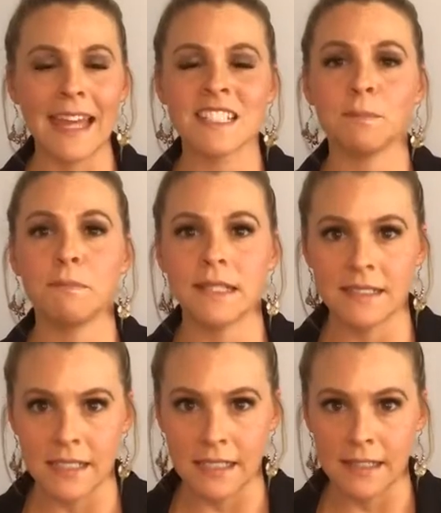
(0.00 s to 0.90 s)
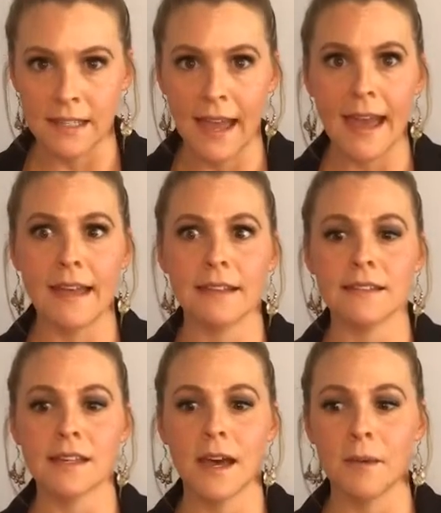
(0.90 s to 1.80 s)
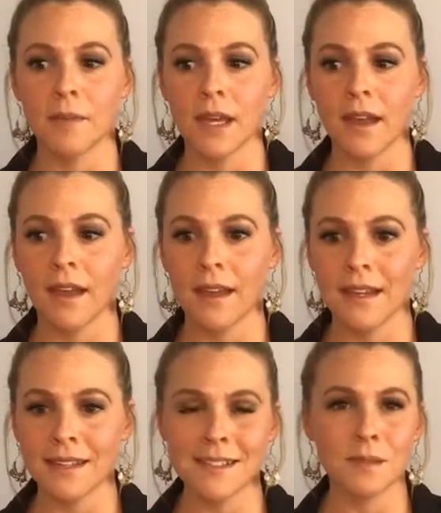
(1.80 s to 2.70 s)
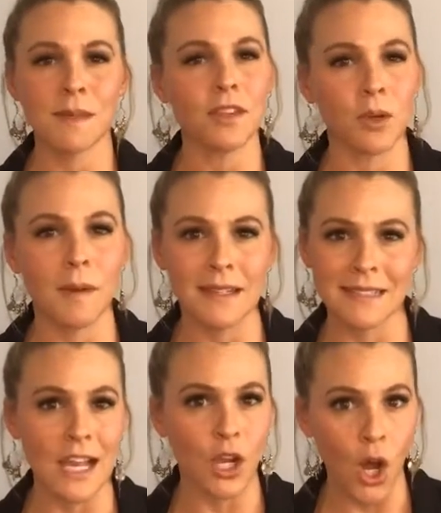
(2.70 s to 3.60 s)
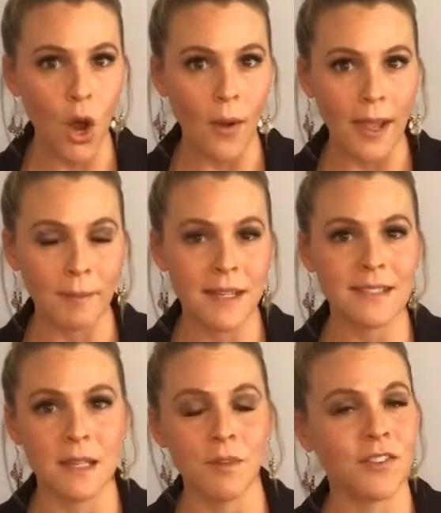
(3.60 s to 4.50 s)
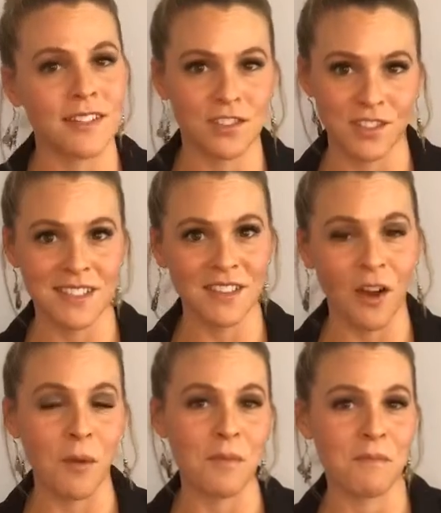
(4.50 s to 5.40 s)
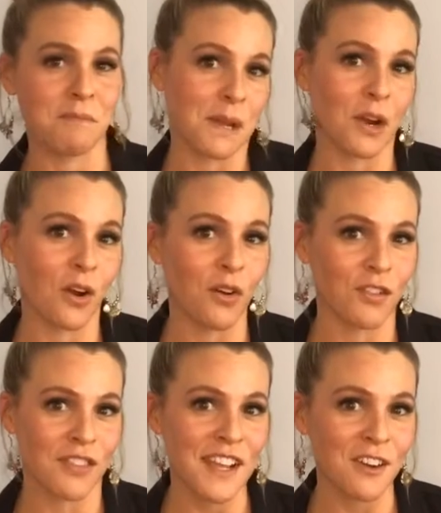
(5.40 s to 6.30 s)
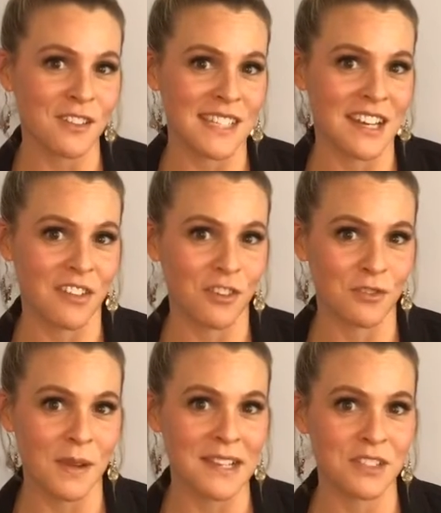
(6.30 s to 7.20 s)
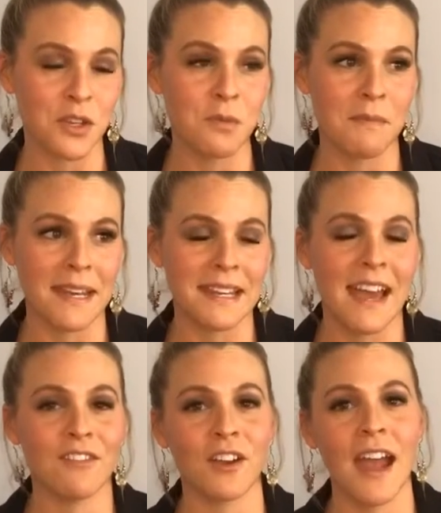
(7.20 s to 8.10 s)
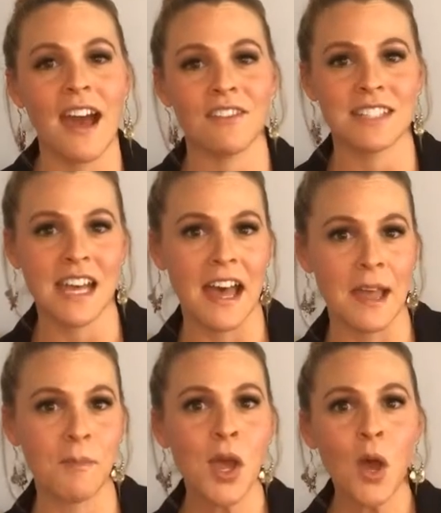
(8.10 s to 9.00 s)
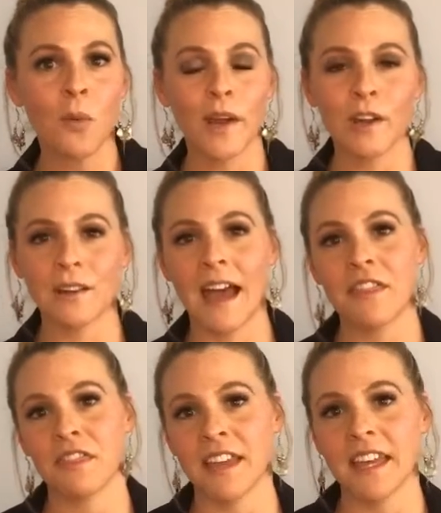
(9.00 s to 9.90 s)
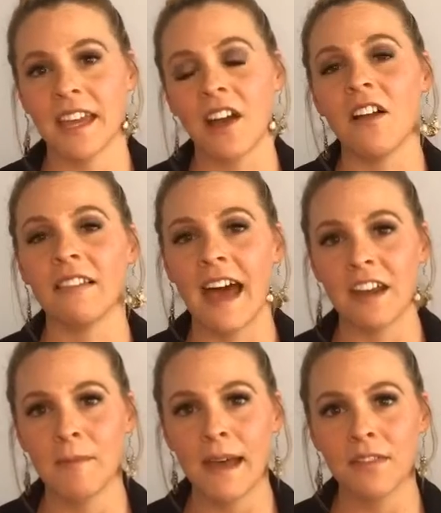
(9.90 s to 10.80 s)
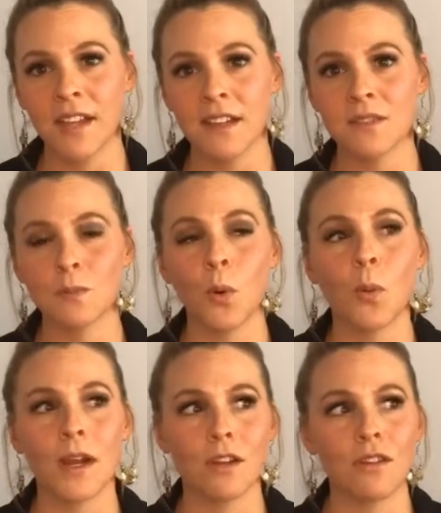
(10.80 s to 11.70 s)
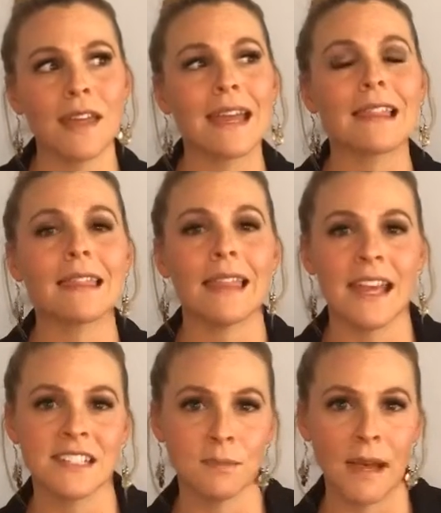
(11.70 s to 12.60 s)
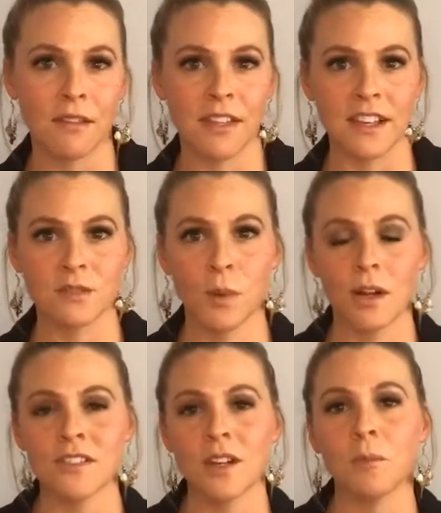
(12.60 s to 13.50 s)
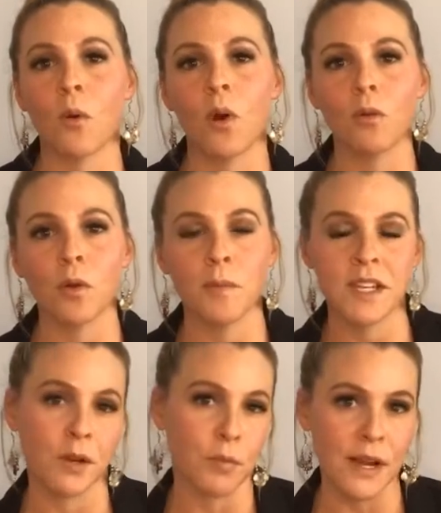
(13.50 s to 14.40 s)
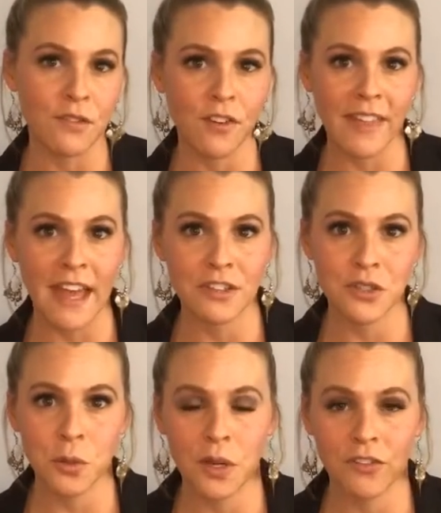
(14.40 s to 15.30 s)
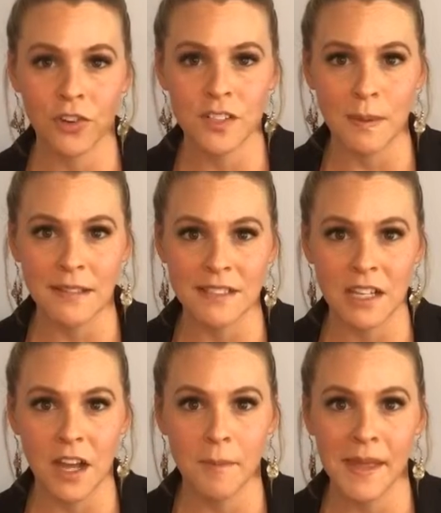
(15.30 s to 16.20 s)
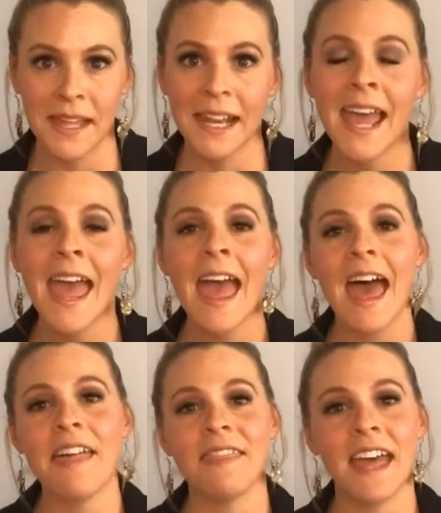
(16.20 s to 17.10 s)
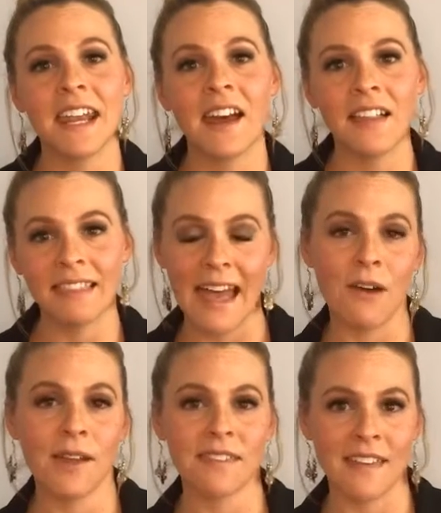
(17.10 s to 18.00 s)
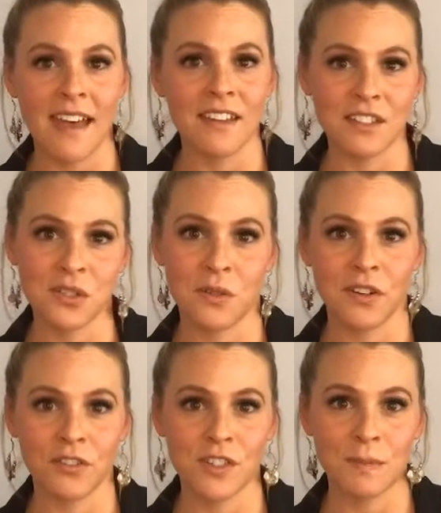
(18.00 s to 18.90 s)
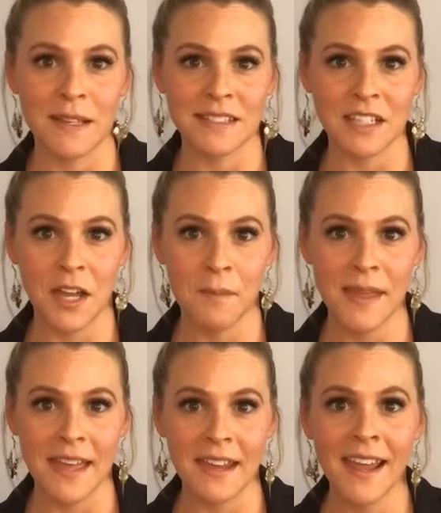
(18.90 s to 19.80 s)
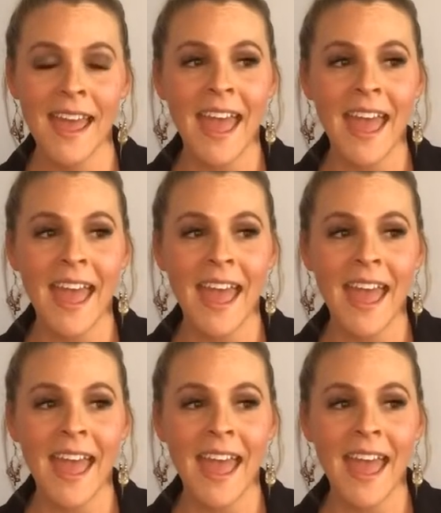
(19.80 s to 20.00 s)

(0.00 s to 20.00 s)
less busy, and it doesn't mean that your mind's not going, because some of us just are bigger overthinkers than others, right? So you may never have a time where you're not thinking a lot about things, but where do you think less about things? Where is there more room in your brain for that intuitive response to come in? And then allowing that intuitive response to come in.